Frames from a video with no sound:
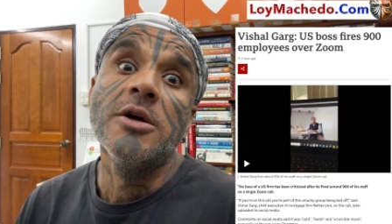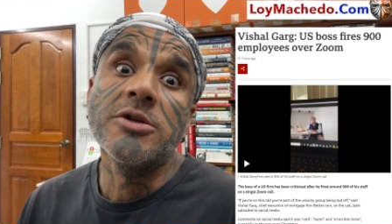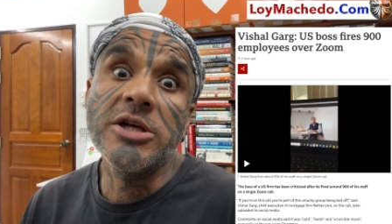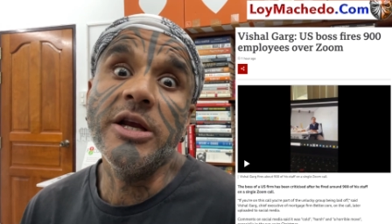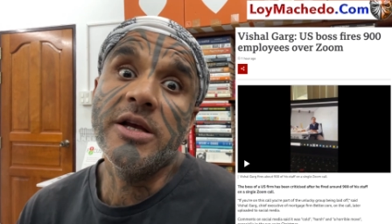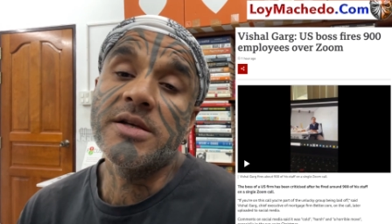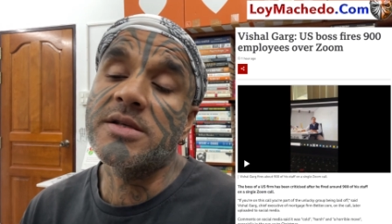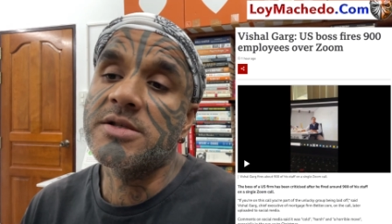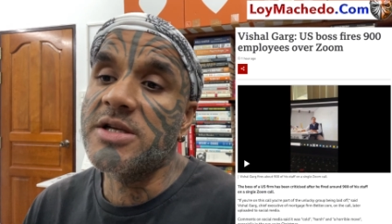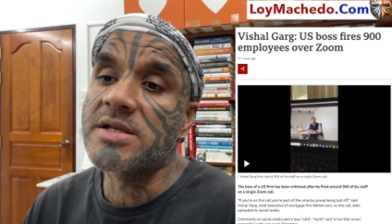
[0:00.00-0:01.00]
She
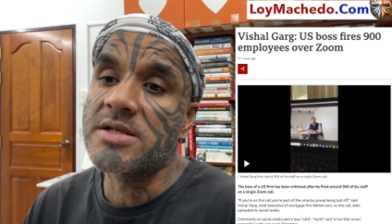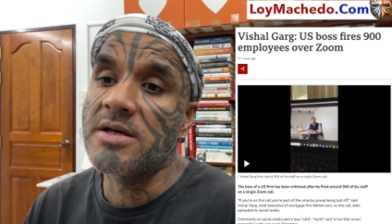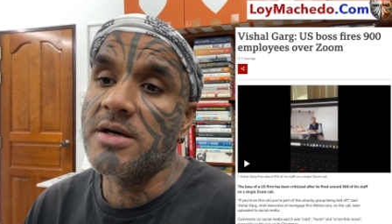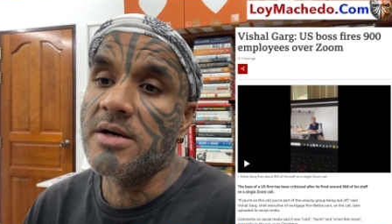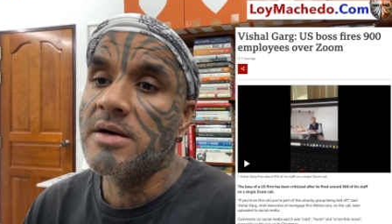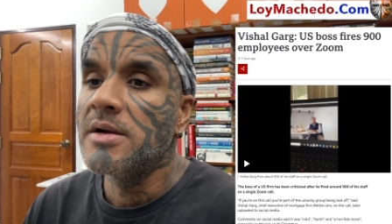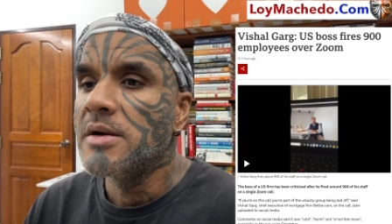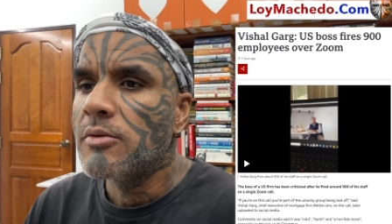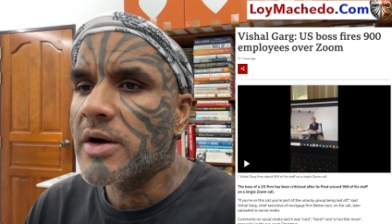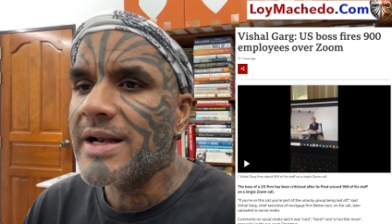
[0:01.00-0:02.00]
is just a...
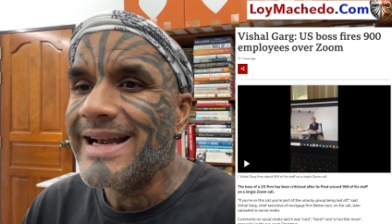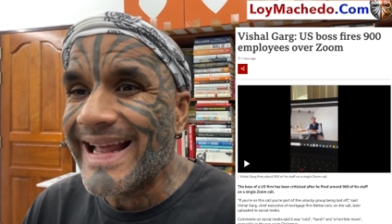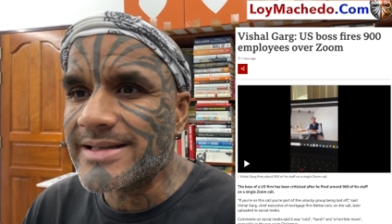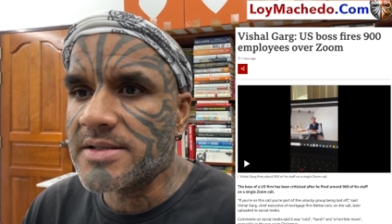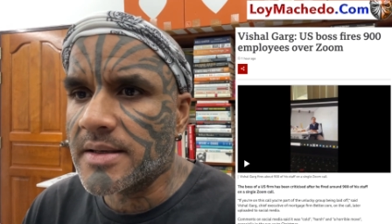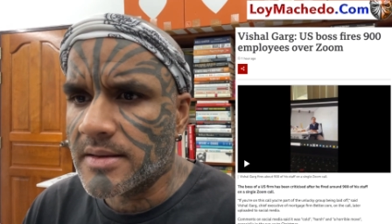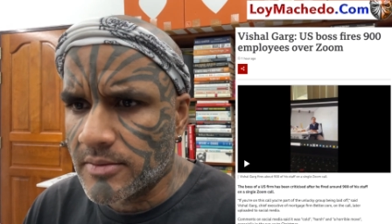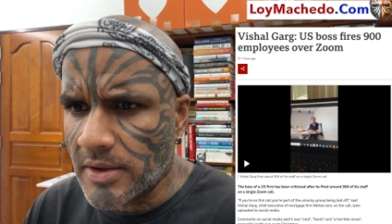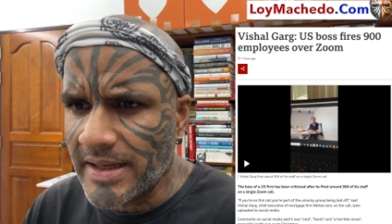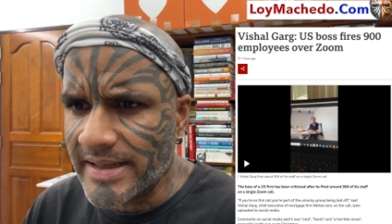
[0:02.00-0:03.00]
What a lecturer.
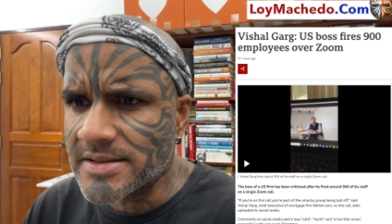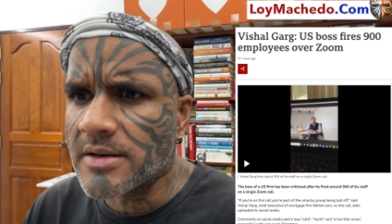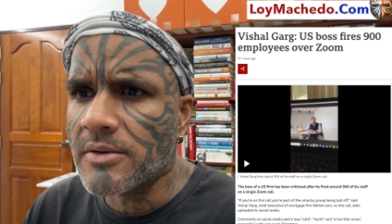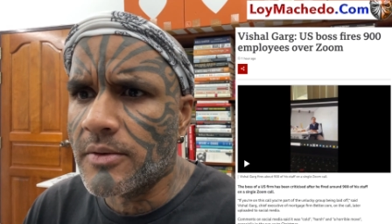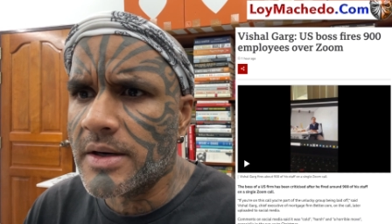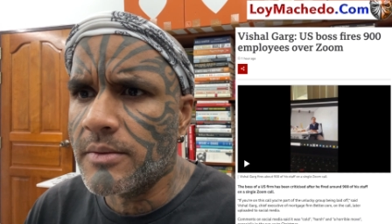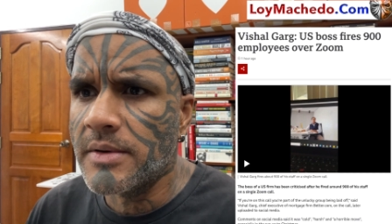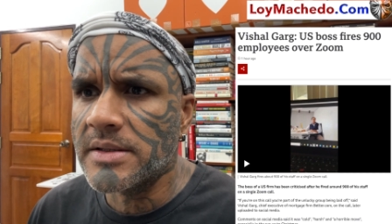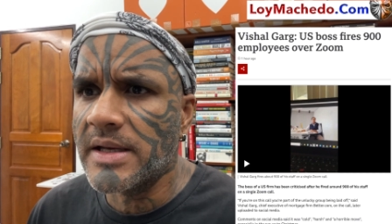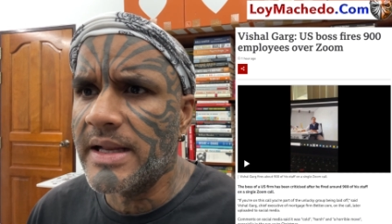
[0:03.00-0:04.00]
What a lecturer?
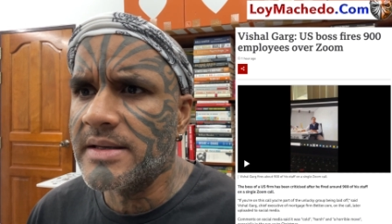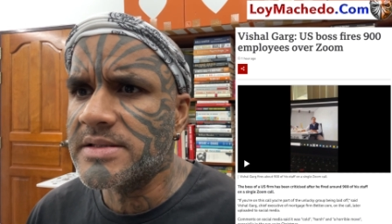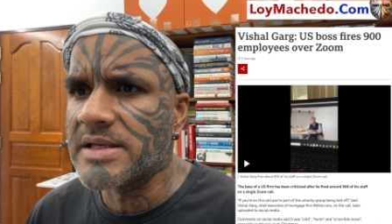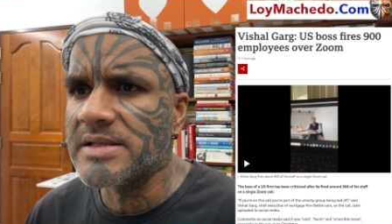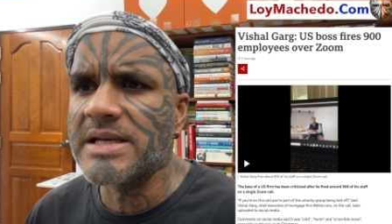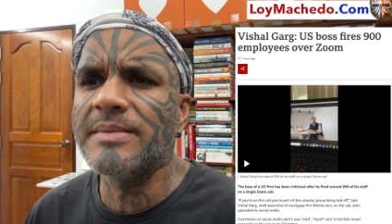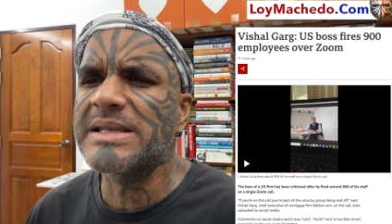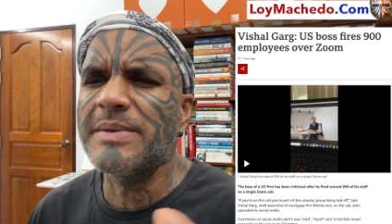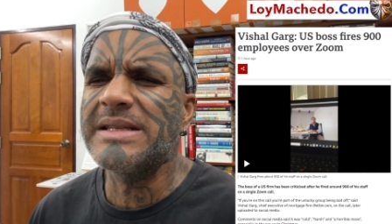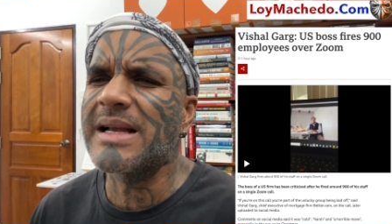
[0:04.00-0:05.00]
What the hell is she? She
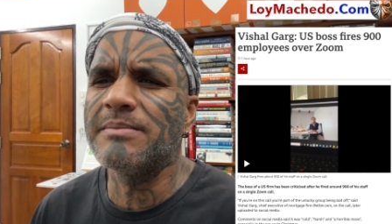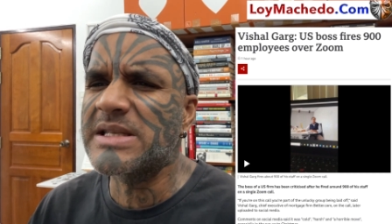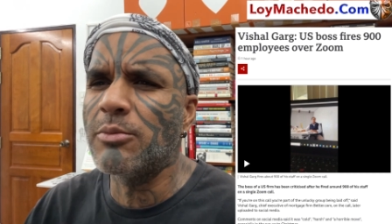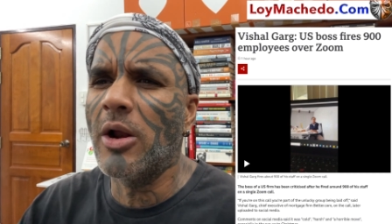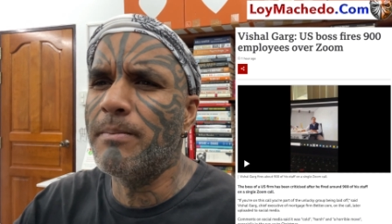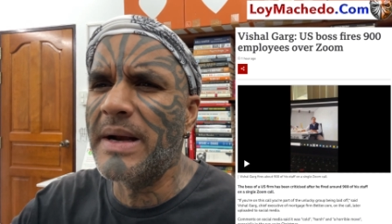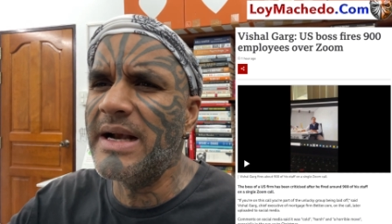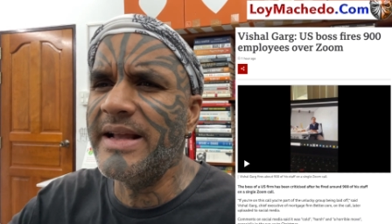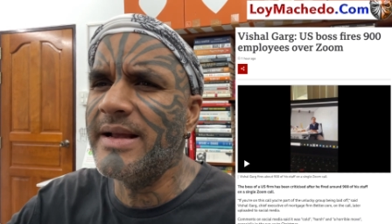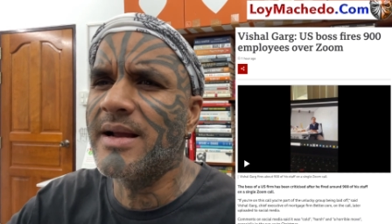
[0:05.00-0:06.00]
must be some small
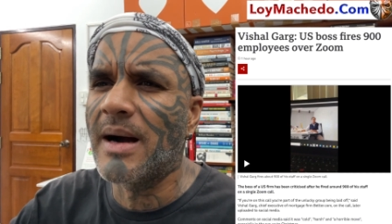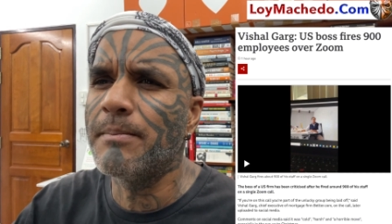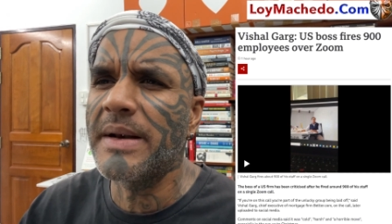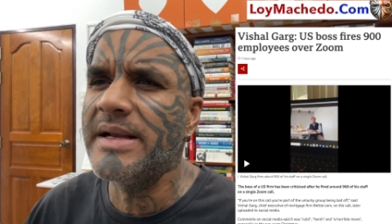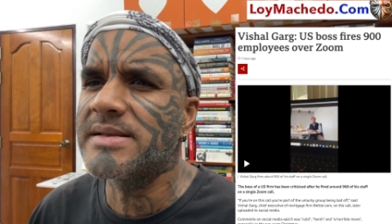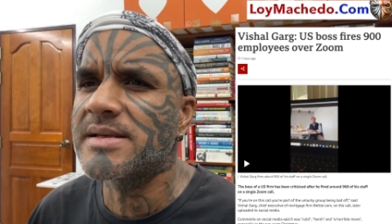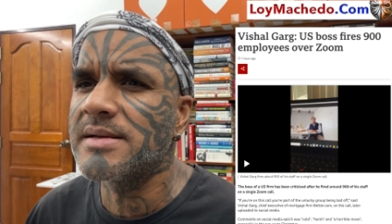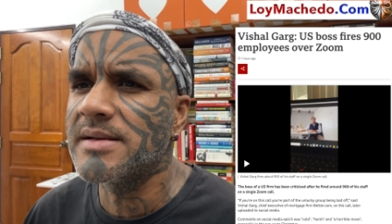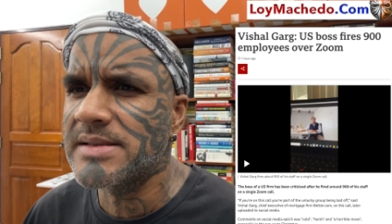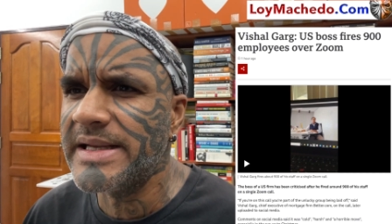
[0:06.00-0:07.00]
piddly company's
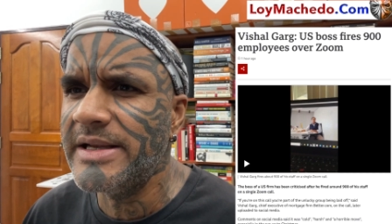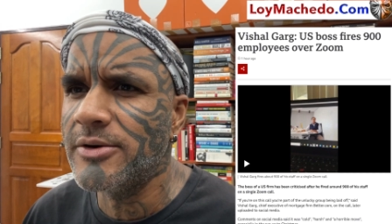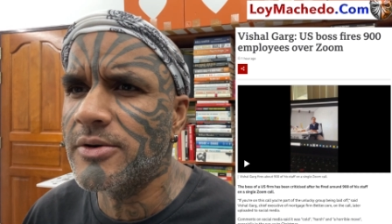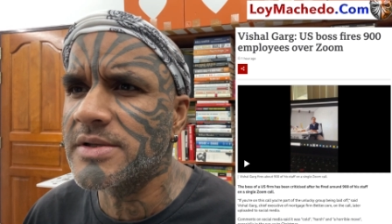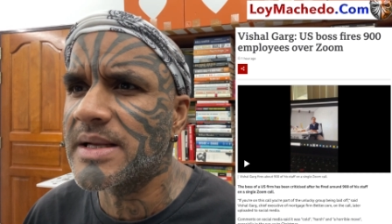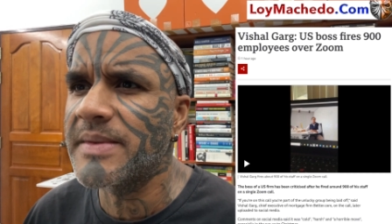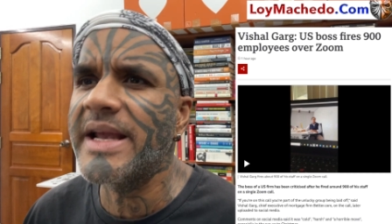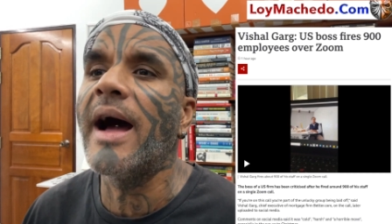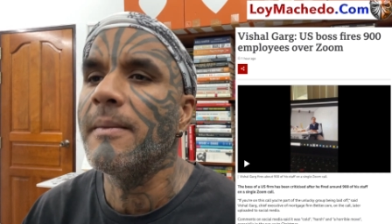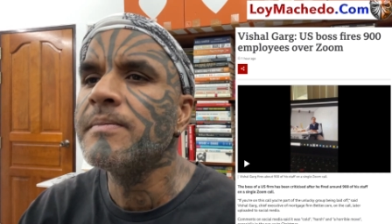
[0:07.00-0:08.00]
CEO or something.
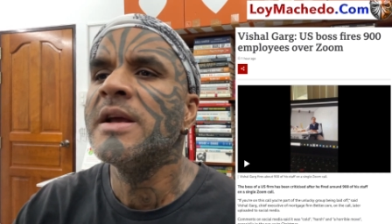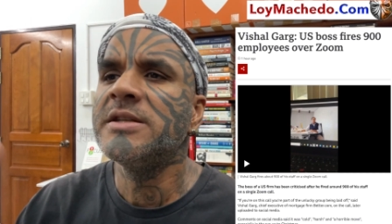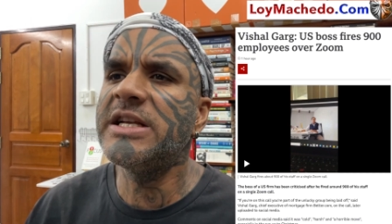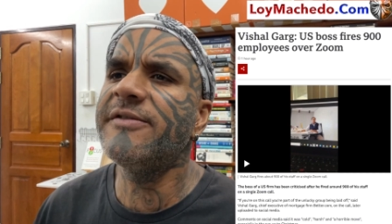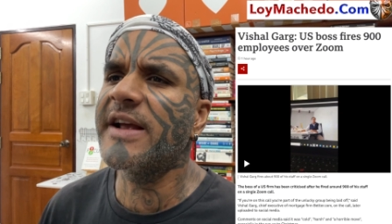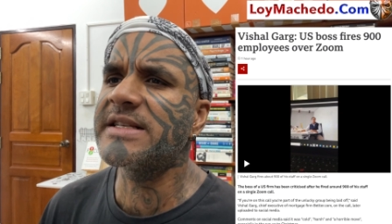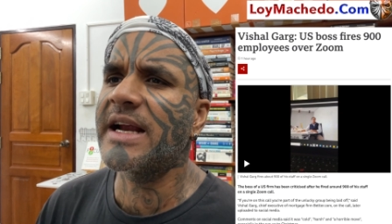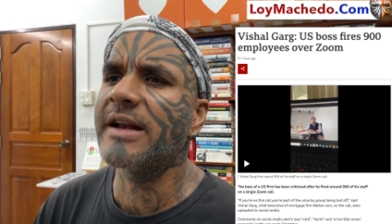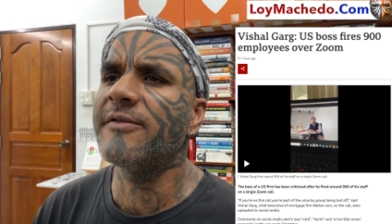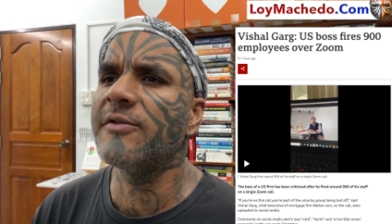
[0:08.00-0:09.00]
Yeah. Chief
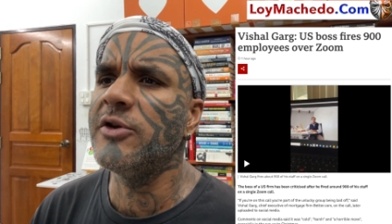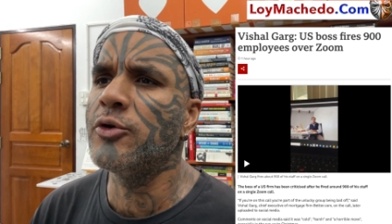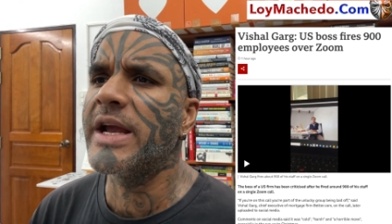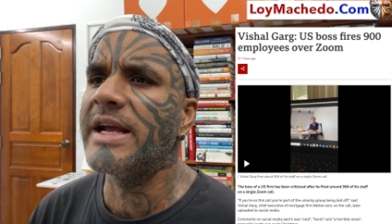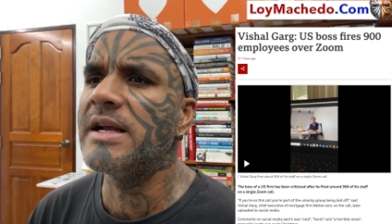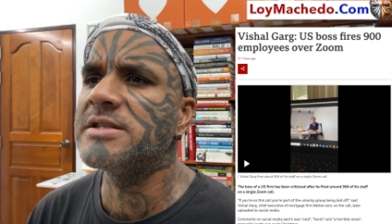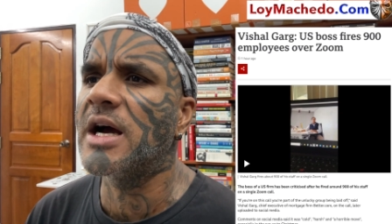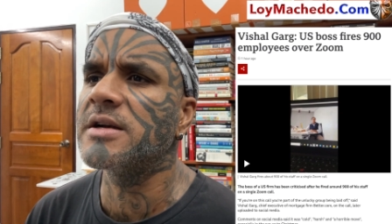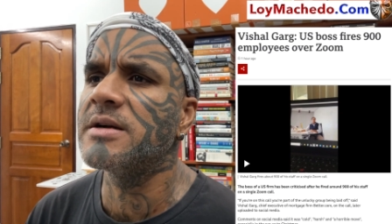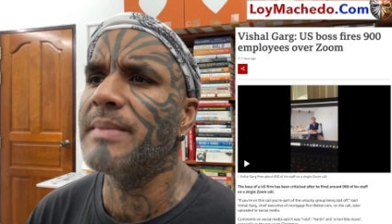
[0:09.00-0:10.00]
Executive of UK
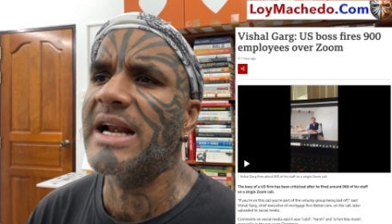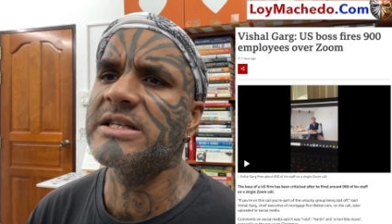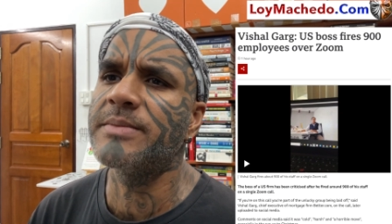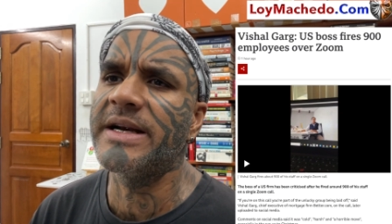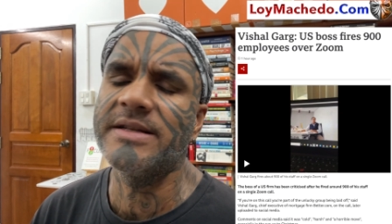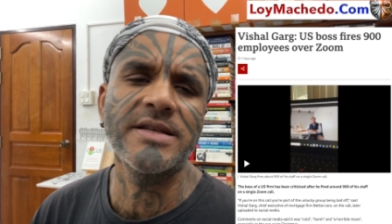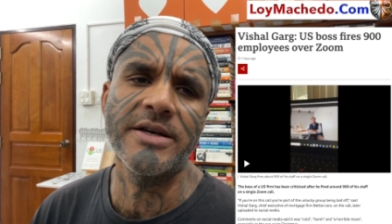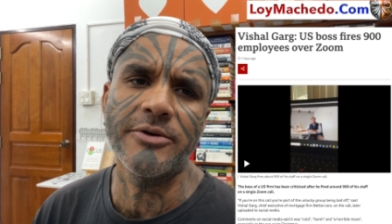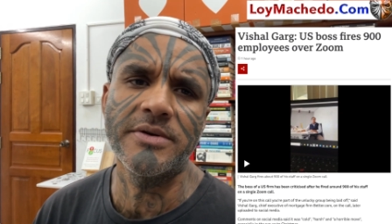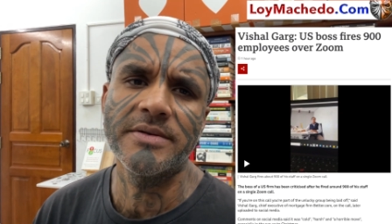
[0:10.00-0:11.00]
Chartered Management
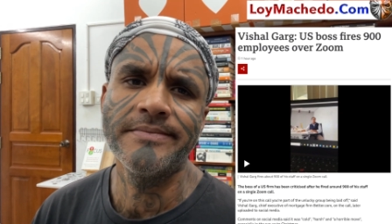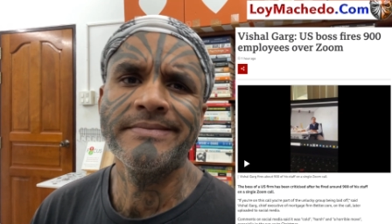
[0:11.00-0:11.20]
Institute.